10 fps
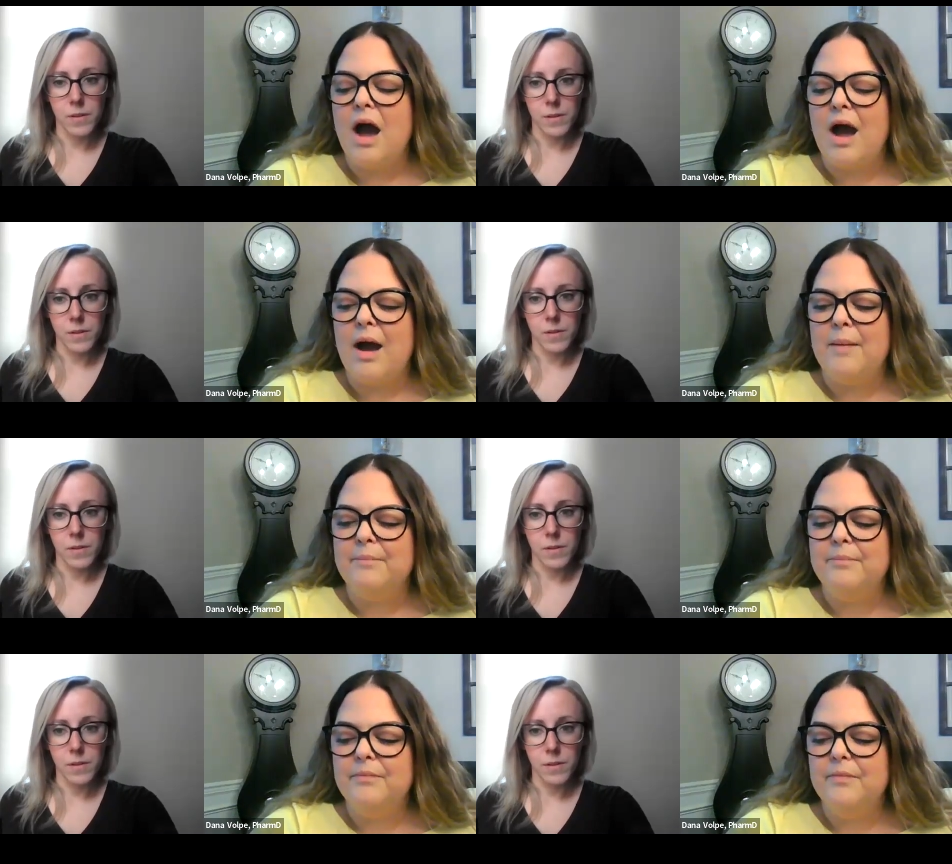
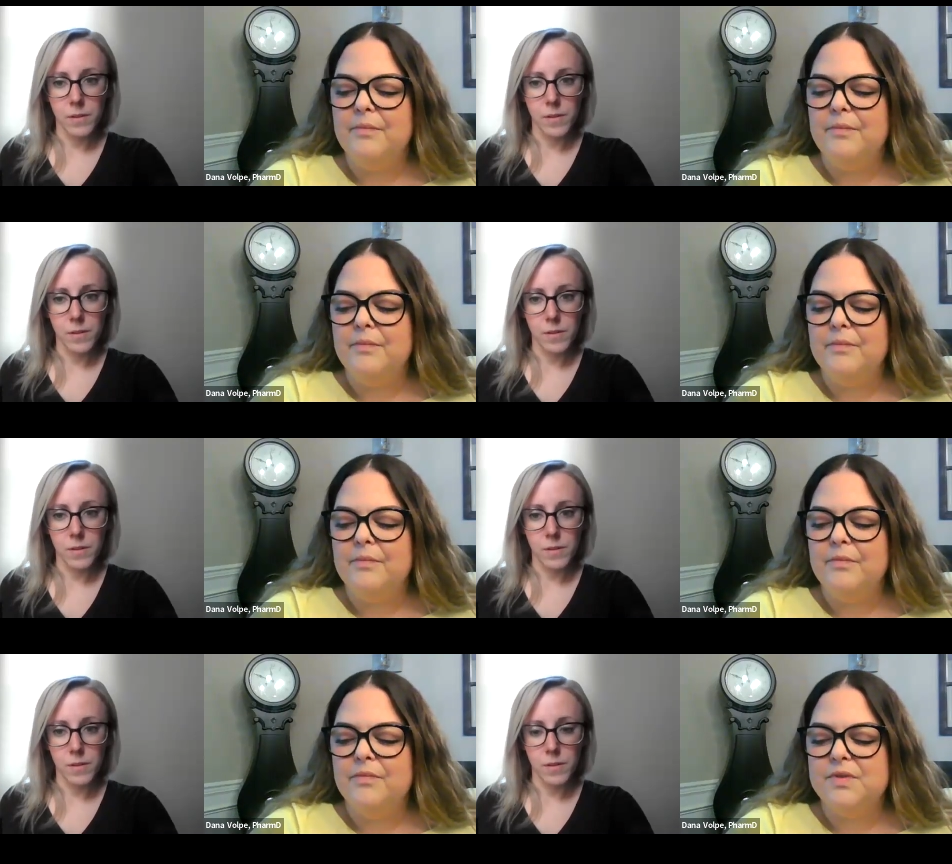Speaker 1: Um,
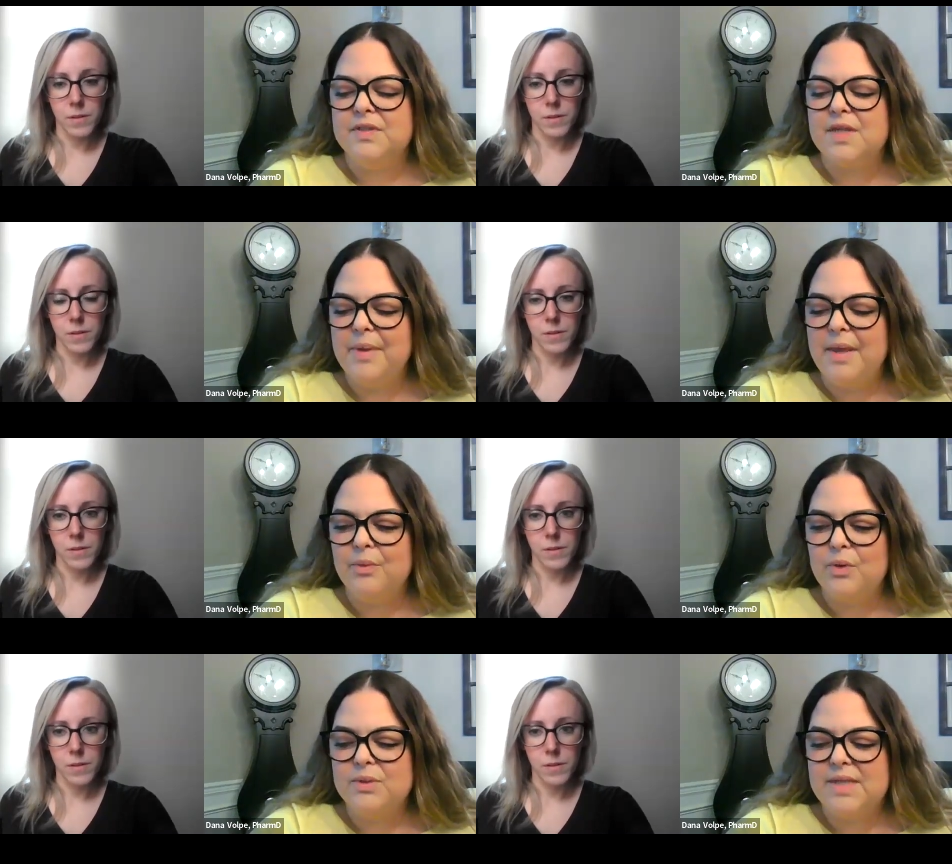some
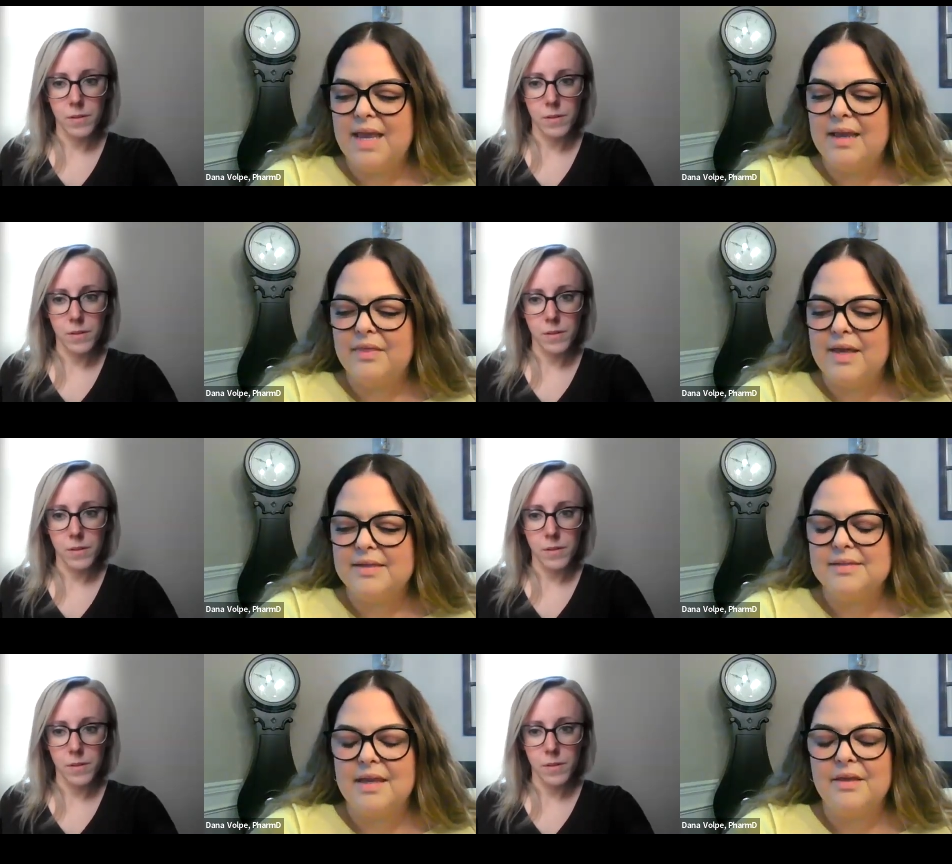people who take
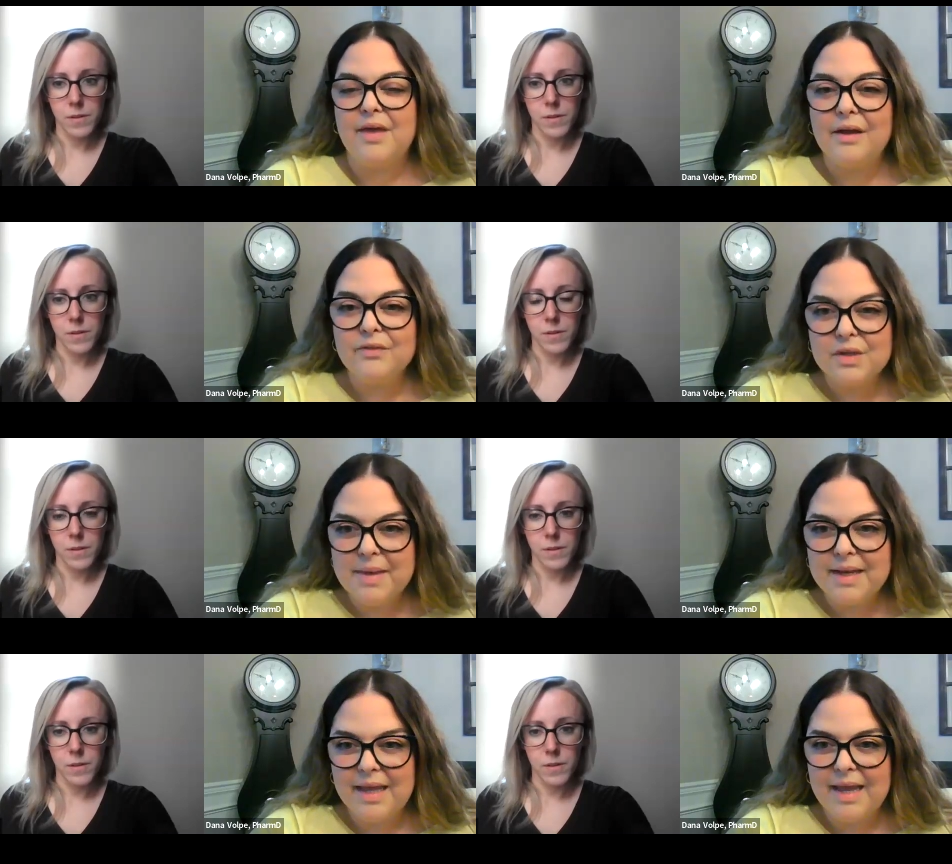things like thyroid
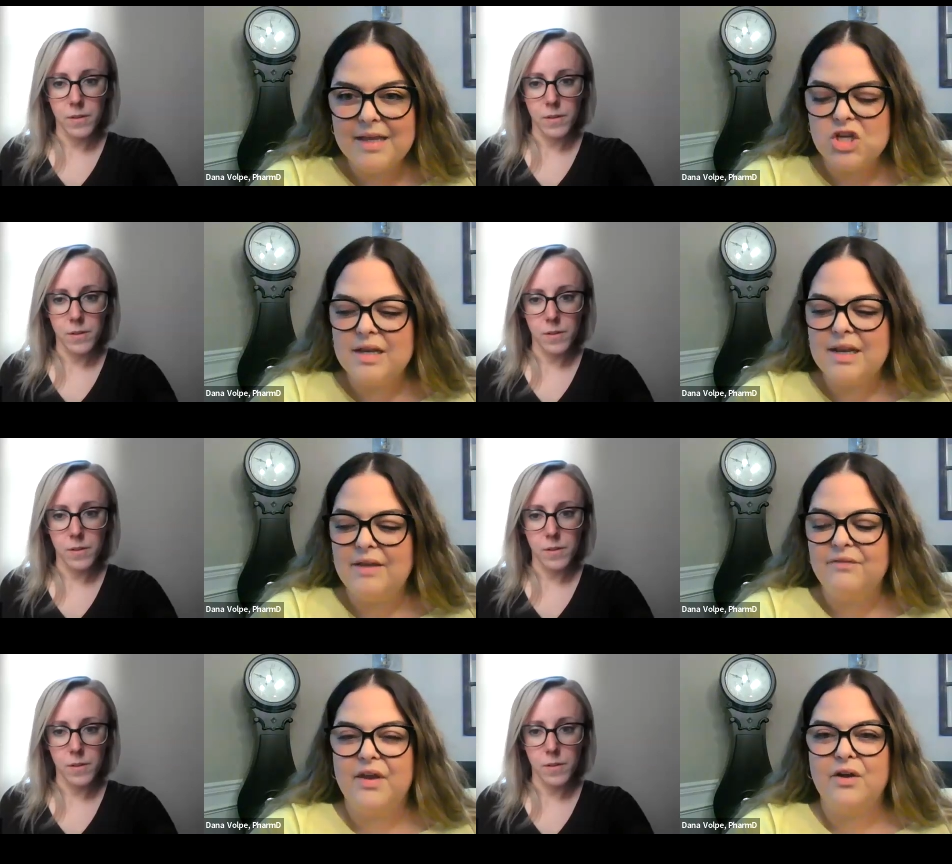medication,
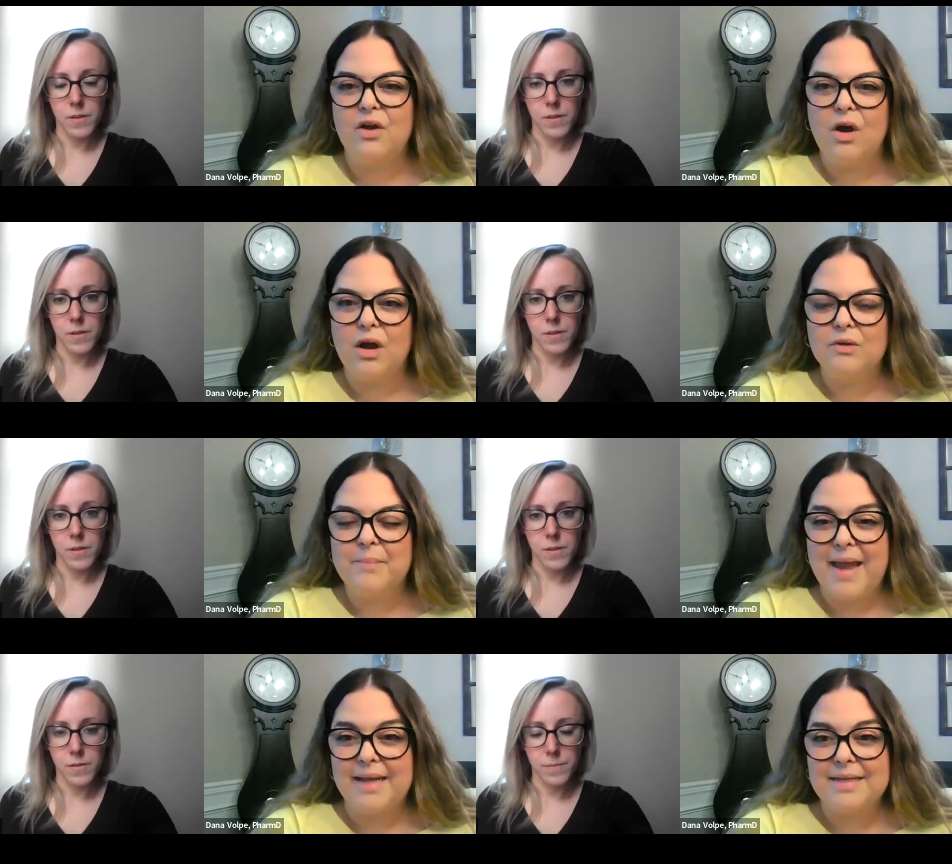if there are
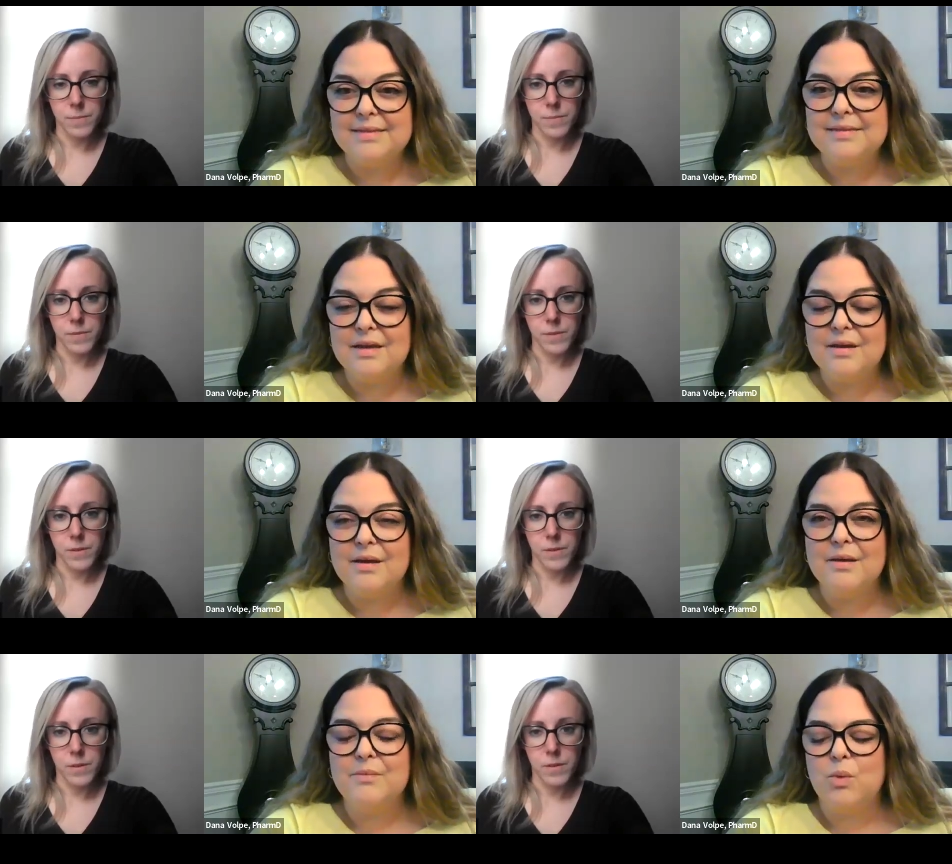
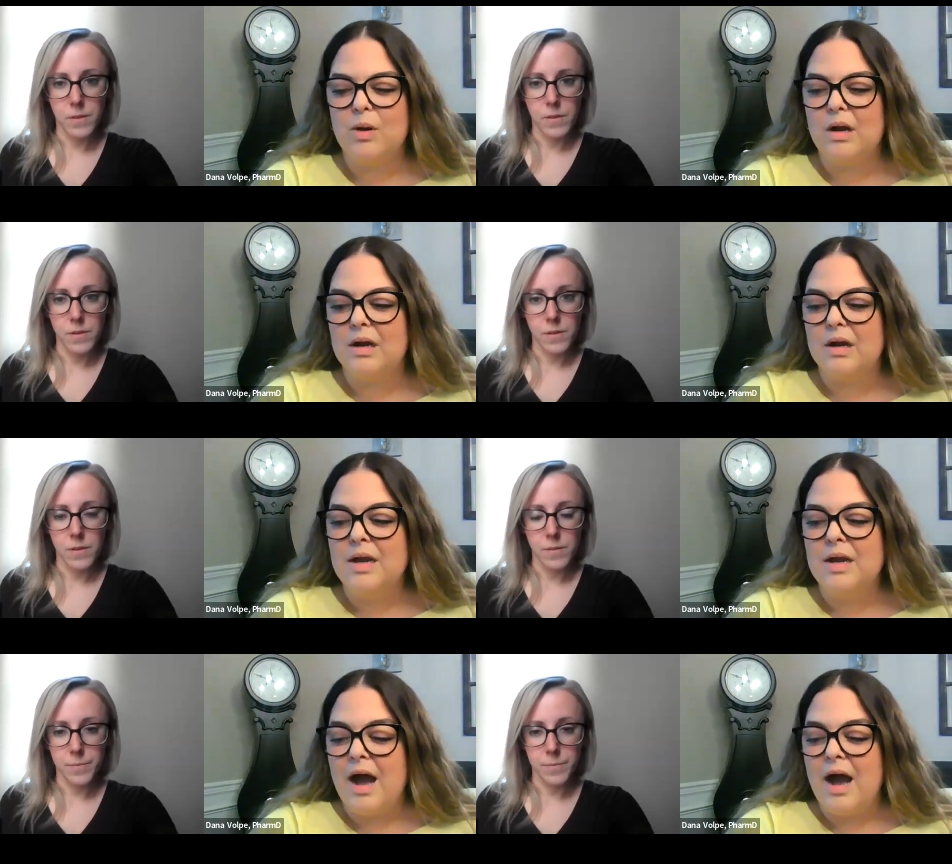magnesium or